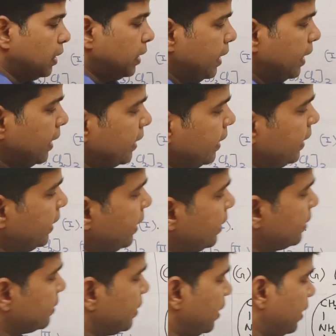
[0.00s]
and here
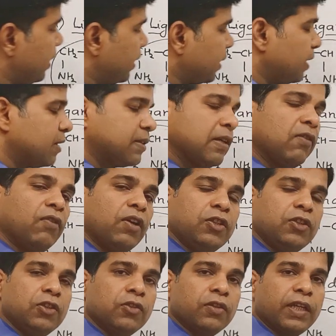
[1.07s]
is the angle is the
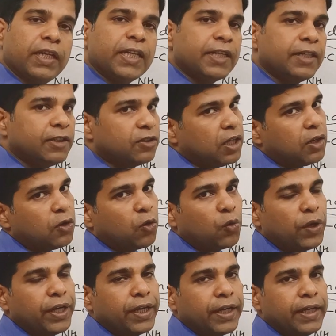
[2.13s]
109 in the
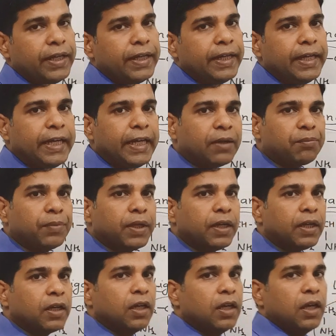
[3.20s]
28
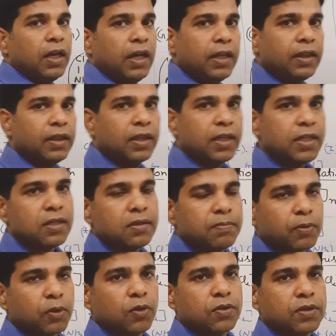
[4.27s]
minutes, and this
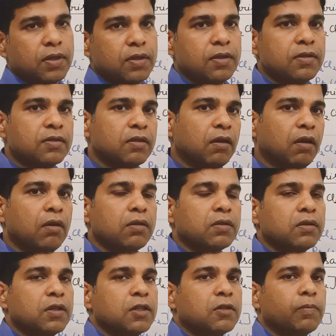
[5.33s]
process is also
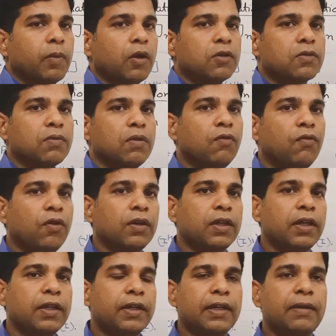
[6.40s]
responsible for the
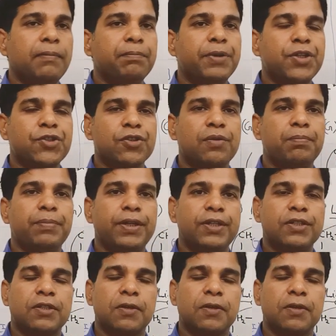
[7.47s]
temperature based